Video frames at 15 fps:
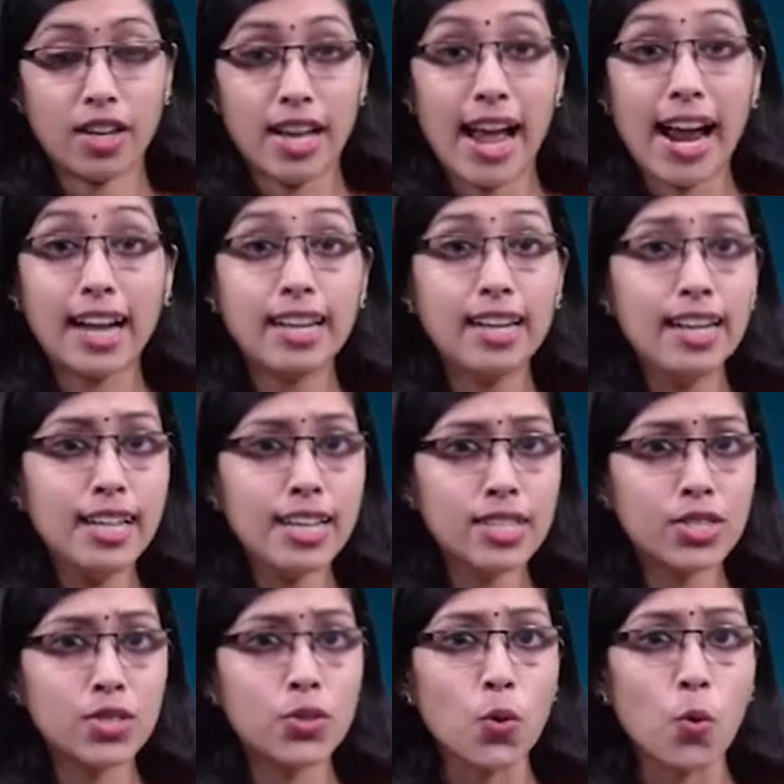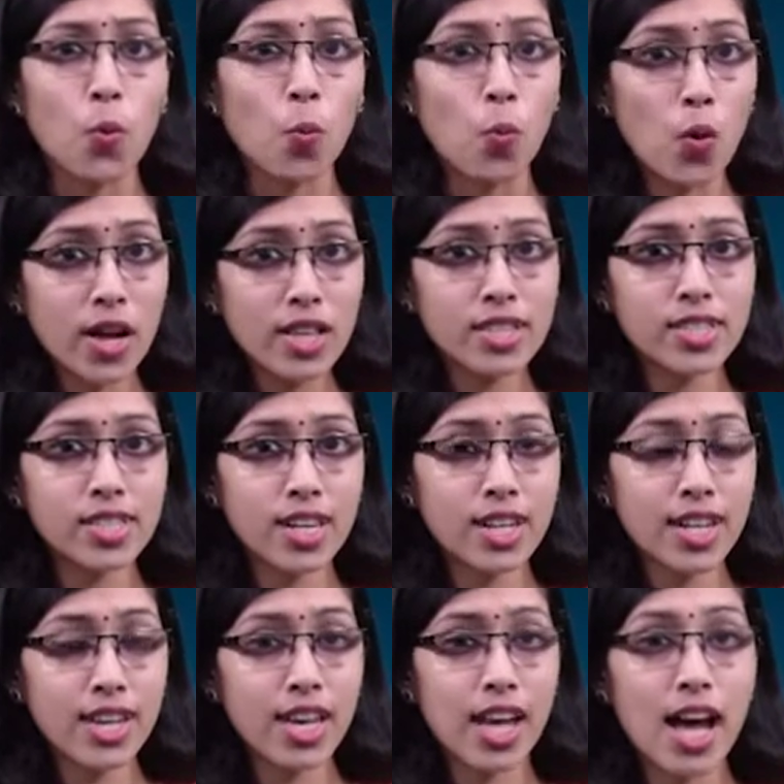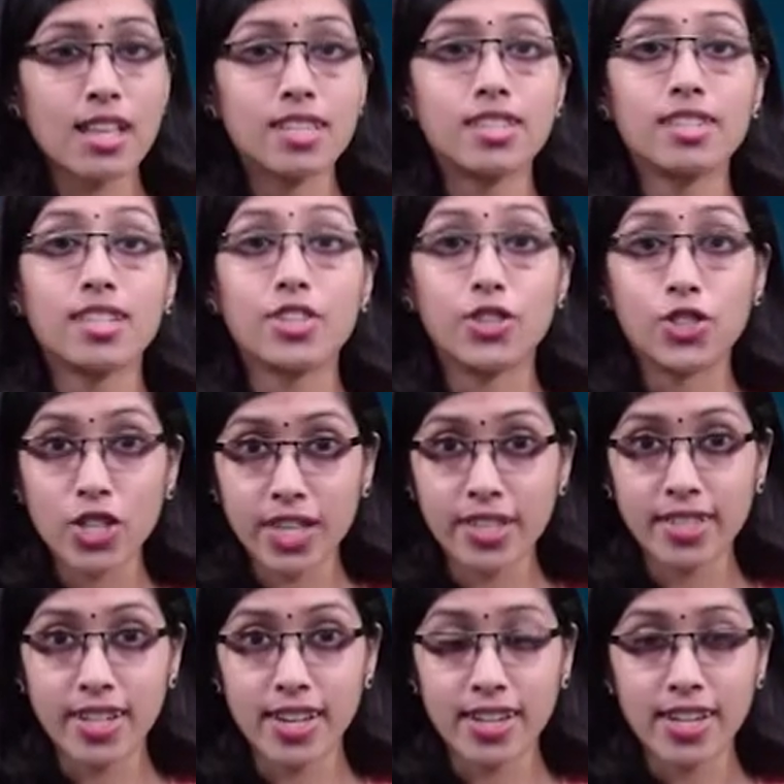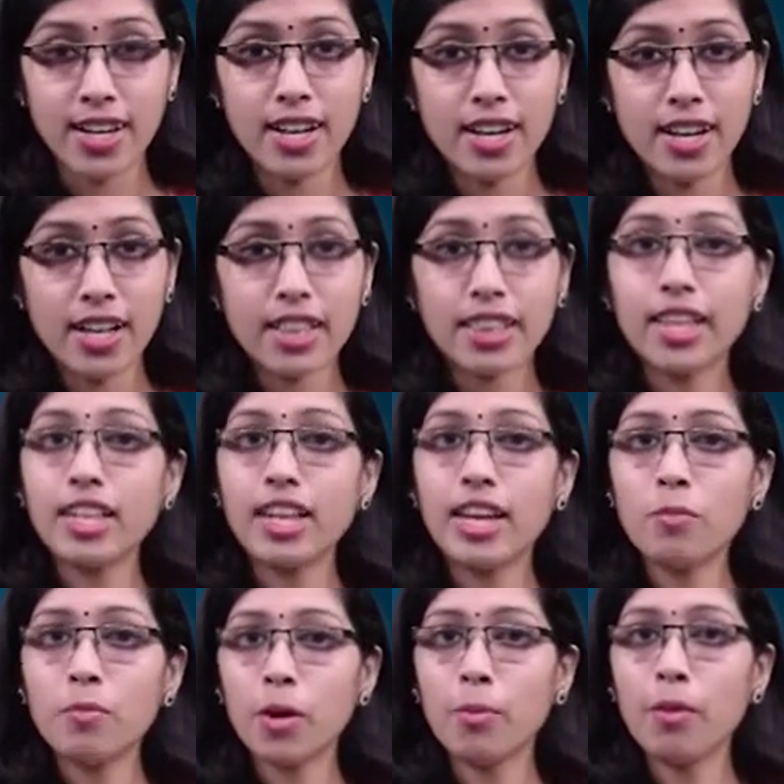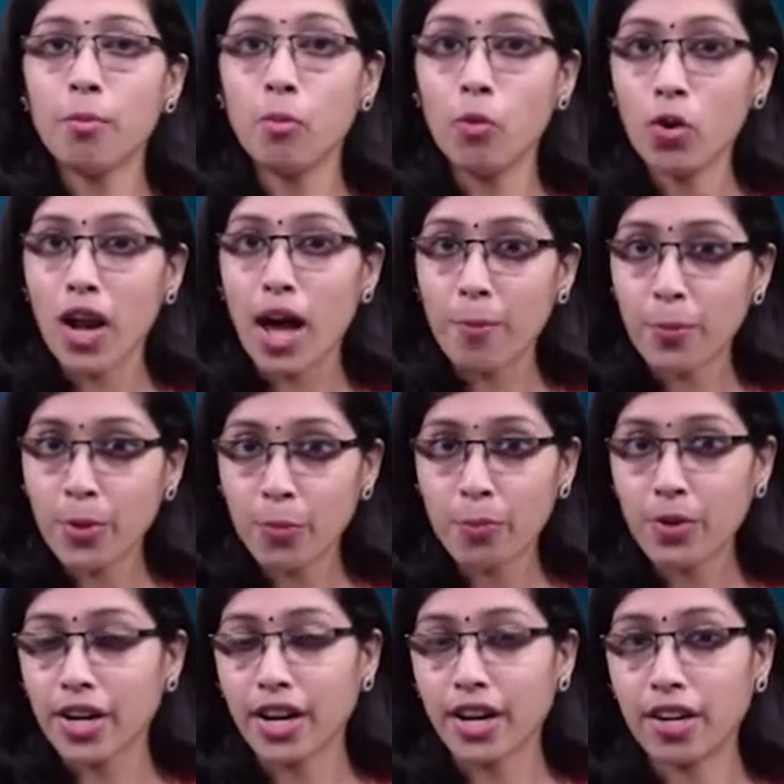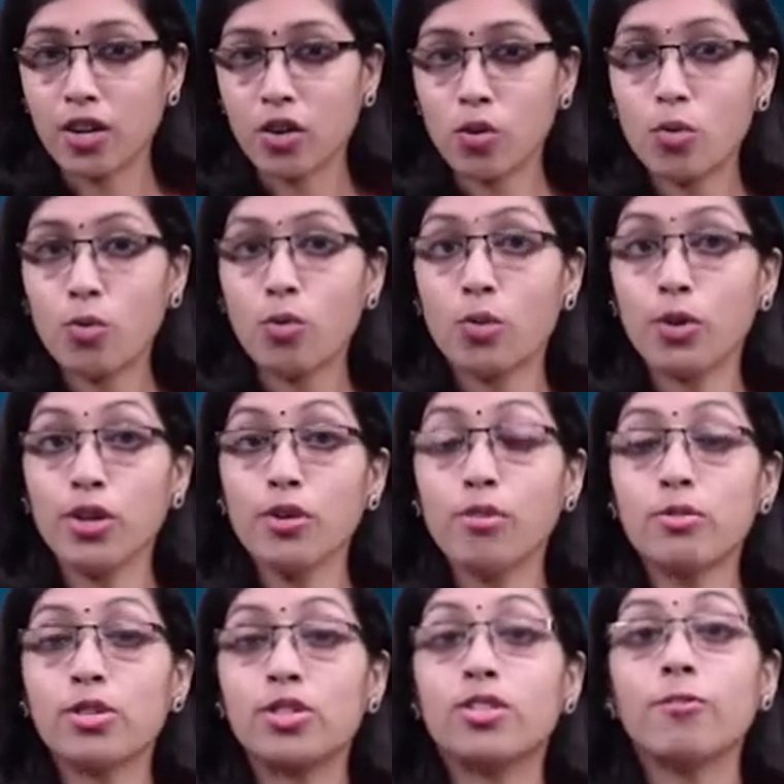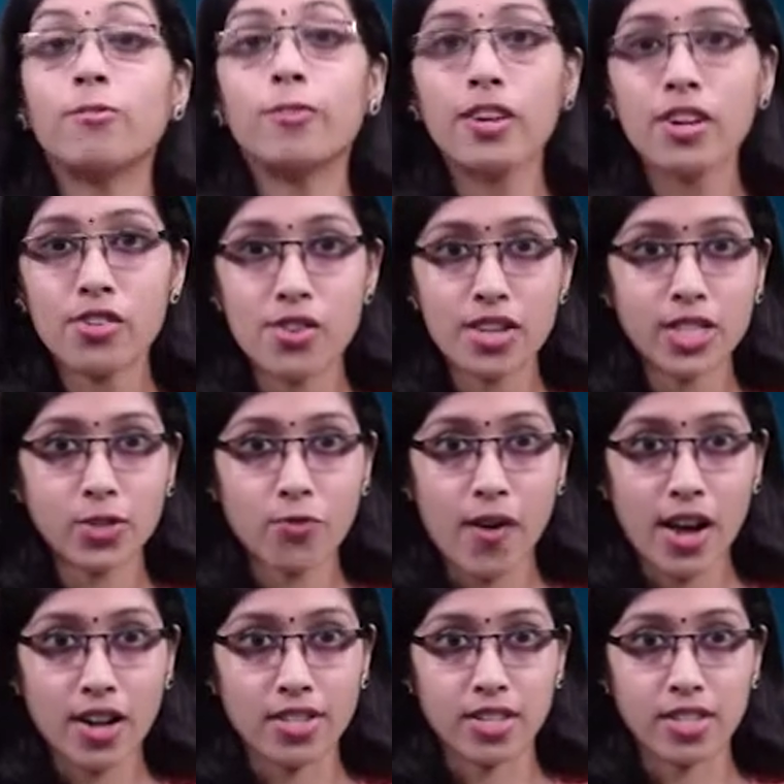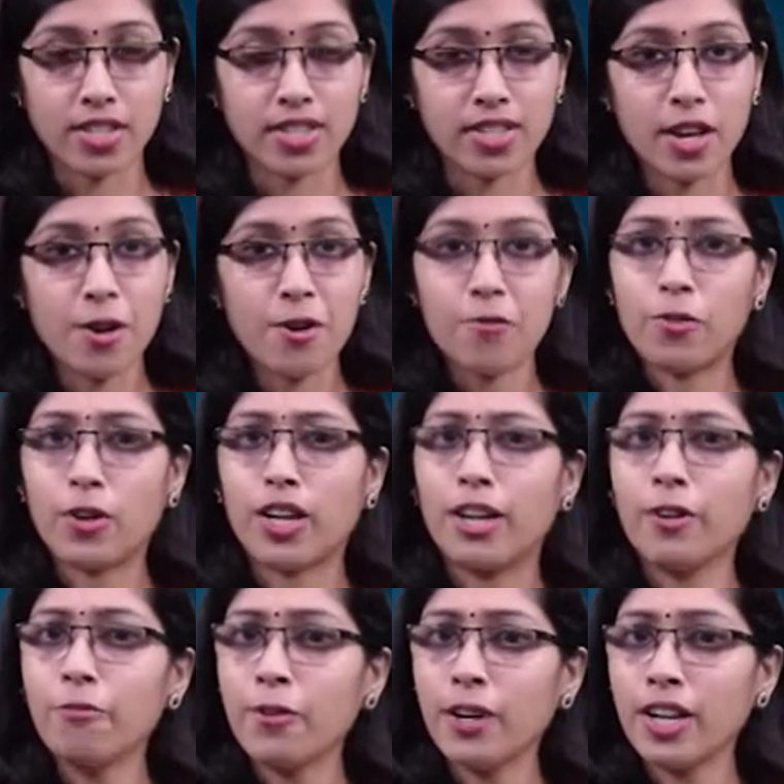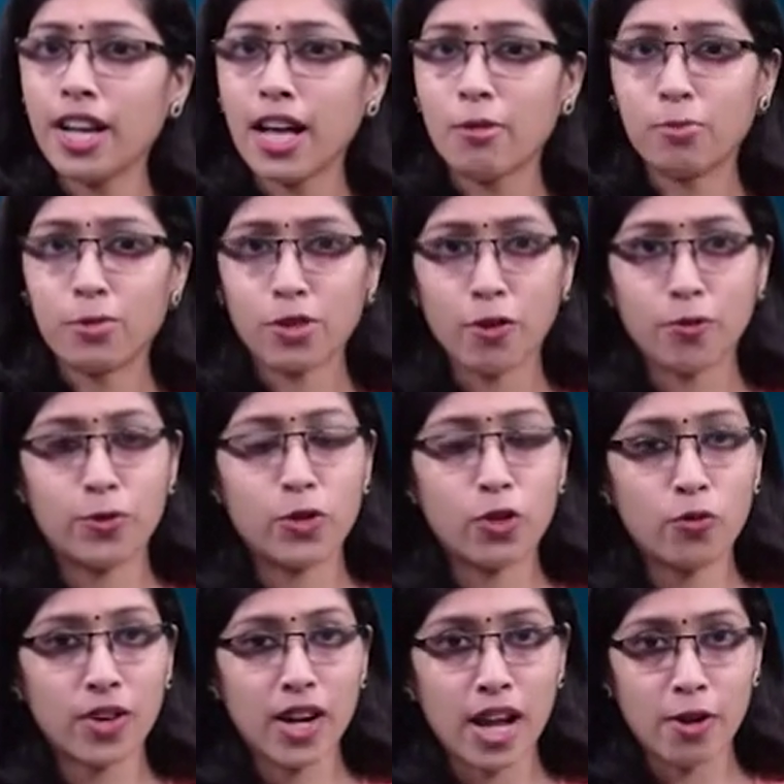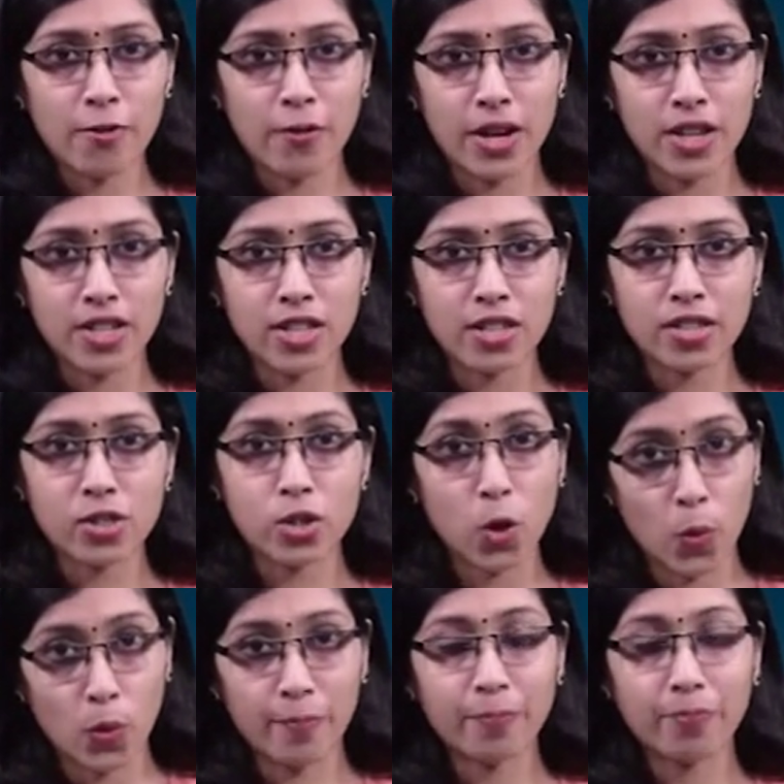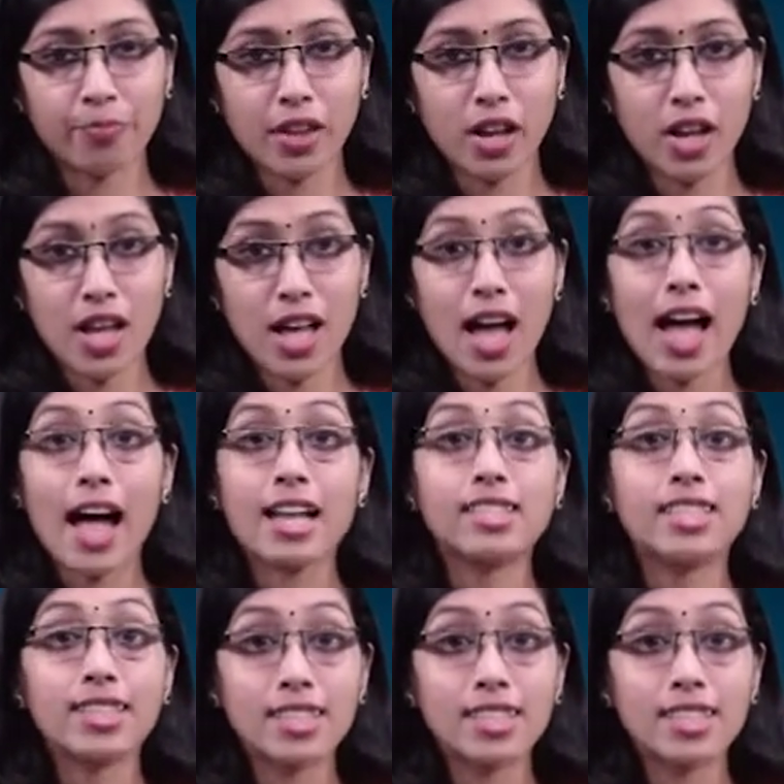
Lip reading: At least one study has suggested that it may be more appropriate to use different risk factors for different types of juvenile offenders though. As